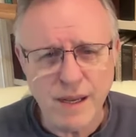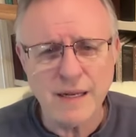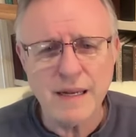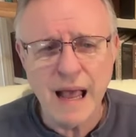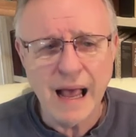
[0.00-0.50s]

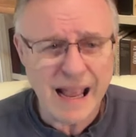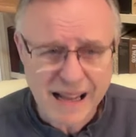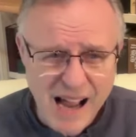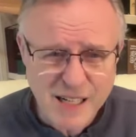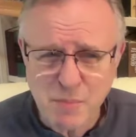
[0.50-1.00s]
and I
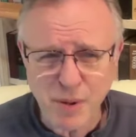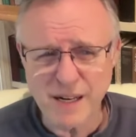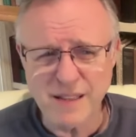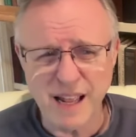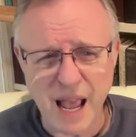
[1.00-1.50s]

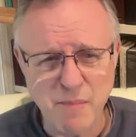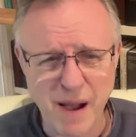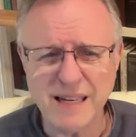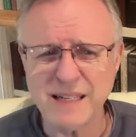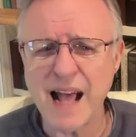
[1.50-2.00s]
contemplated that I might